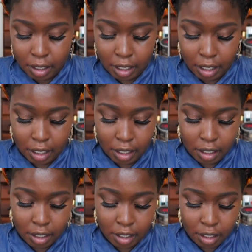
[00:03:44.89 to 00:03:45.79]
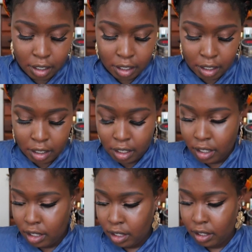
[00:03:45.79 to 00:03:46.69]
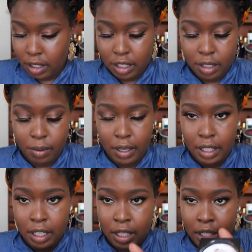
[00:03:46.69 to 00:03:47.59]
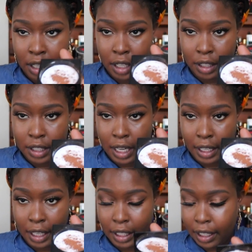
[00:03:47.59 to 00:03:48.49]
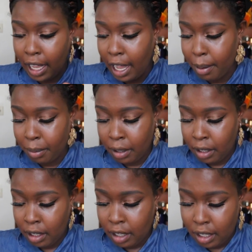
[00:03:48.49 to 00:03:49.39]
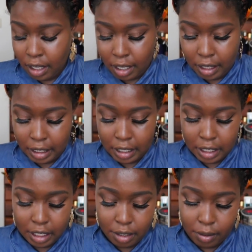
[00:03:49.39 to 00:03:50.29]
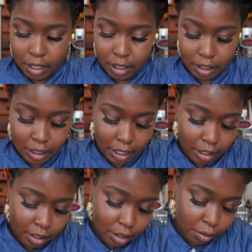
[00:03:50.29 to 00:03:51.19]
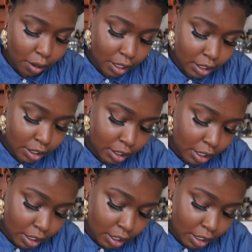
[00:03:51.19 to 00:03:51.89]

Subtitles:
here. So this is what it looks like in the cap, and this is what it looks like swatched.